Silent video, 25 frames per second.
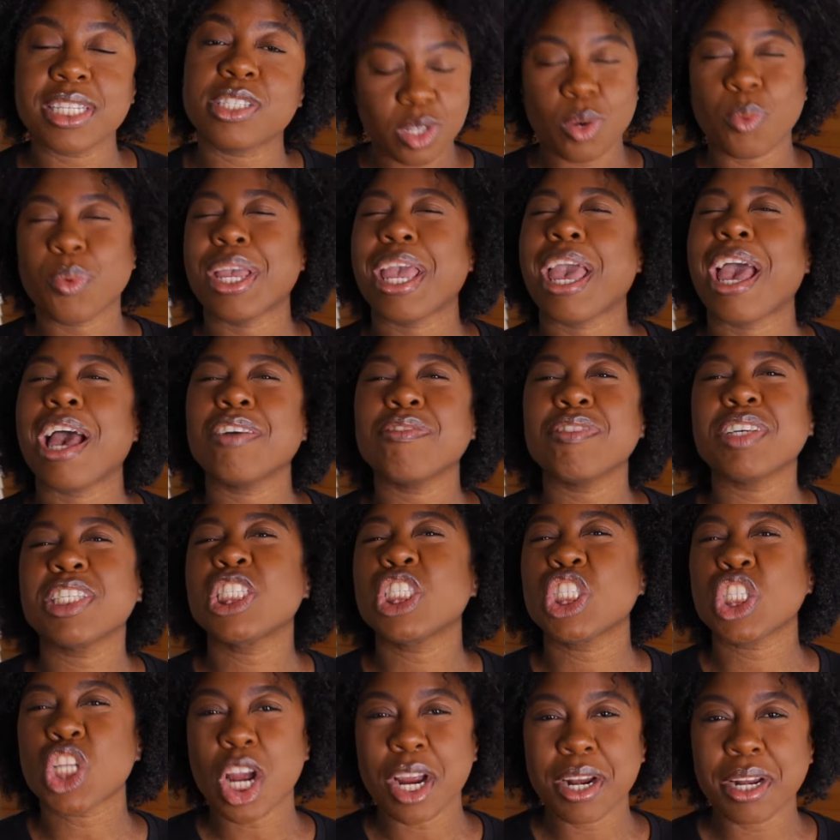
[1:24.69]
So we have a
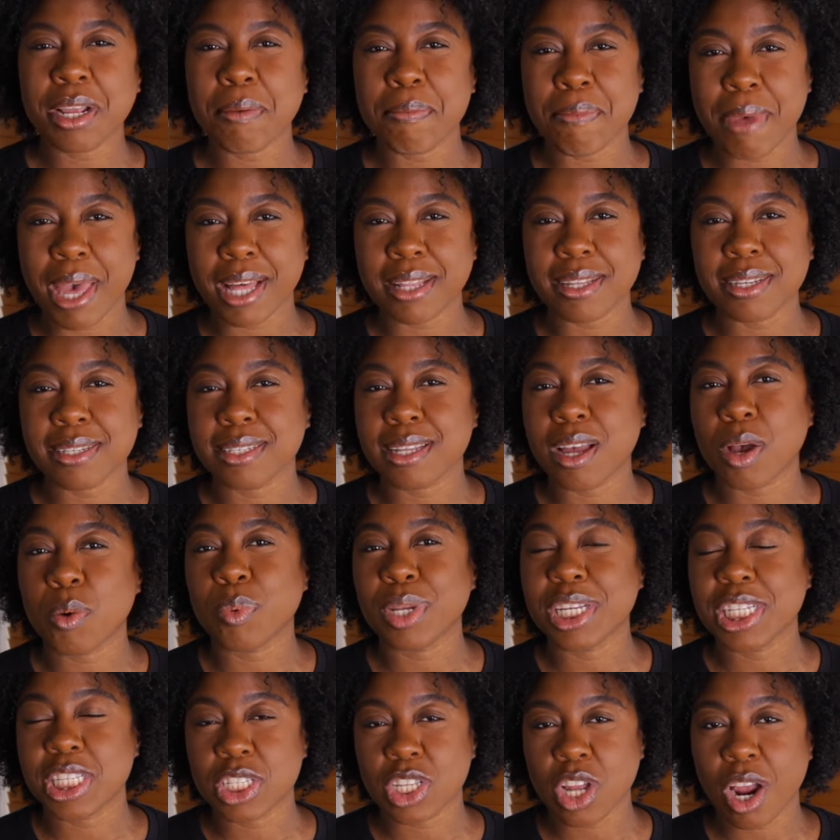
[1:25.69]
starting balance that
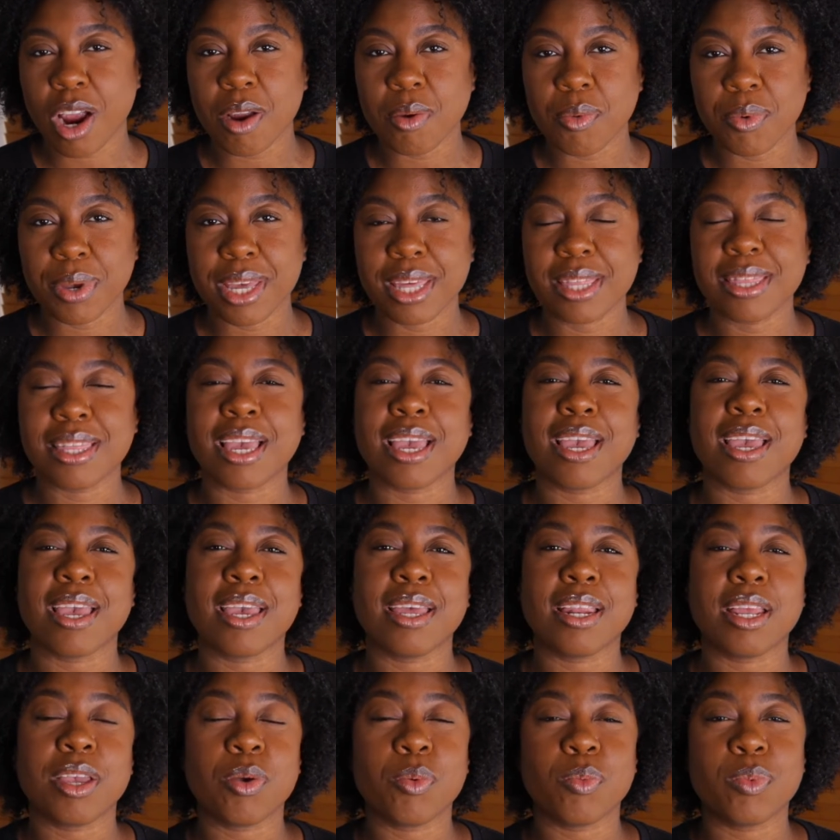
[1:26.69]
we start with,
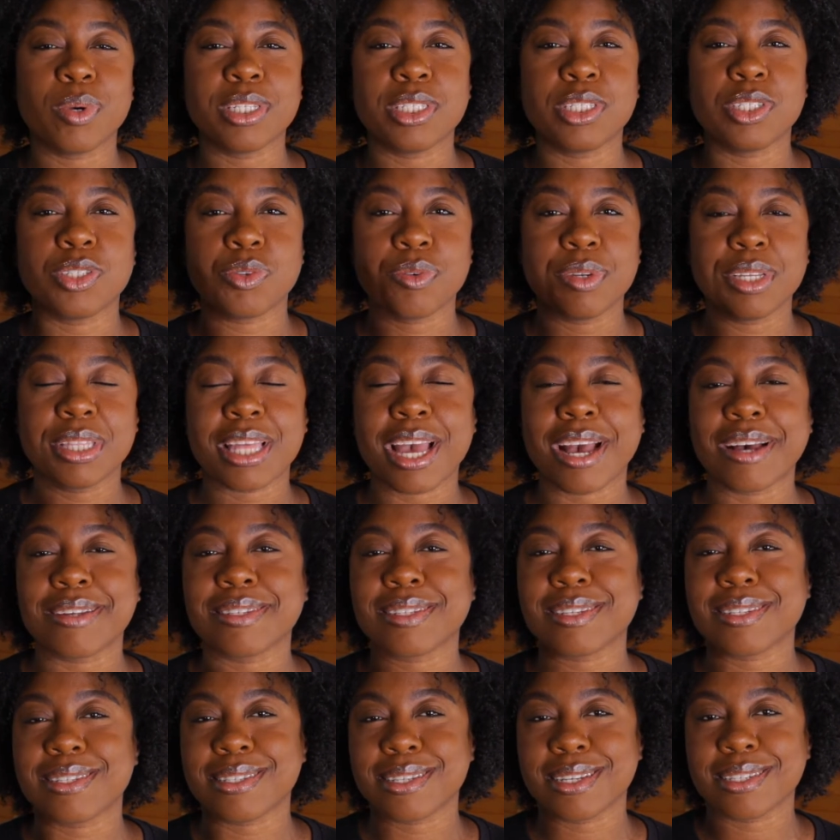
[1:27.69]
and it was
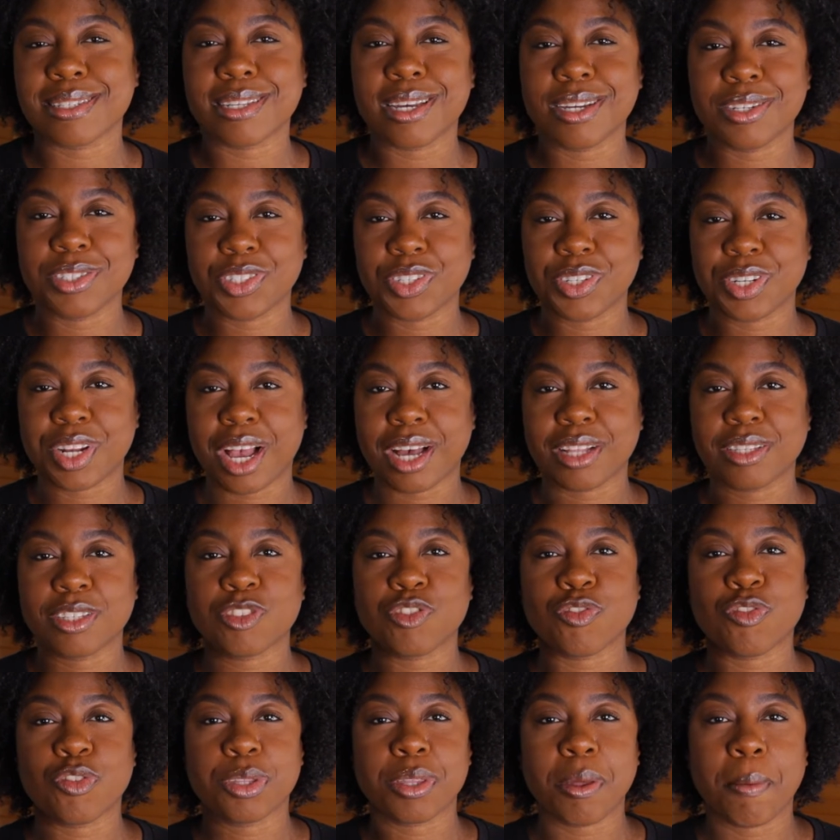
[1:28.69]
$3,600
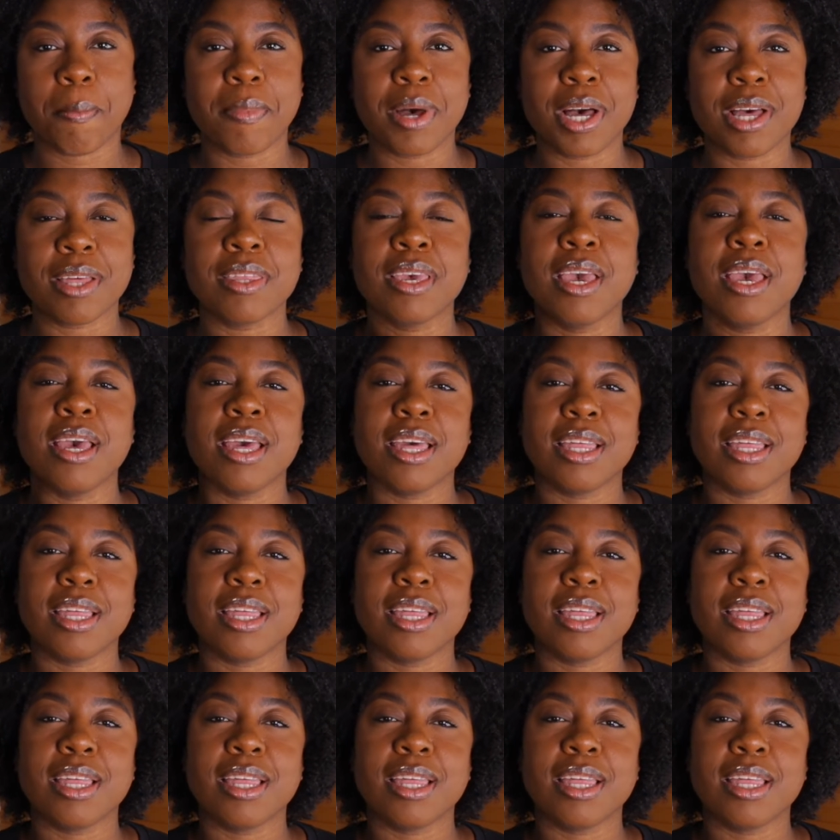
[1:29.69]
for the month.